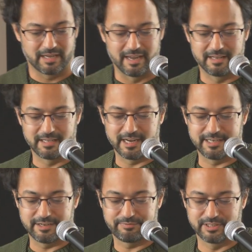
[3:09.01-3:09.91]
and the
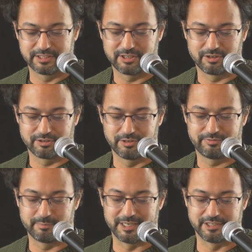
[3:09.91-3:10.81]
idea for this talk grew
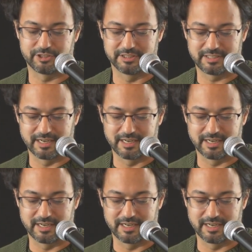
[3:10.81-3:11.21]
from an interest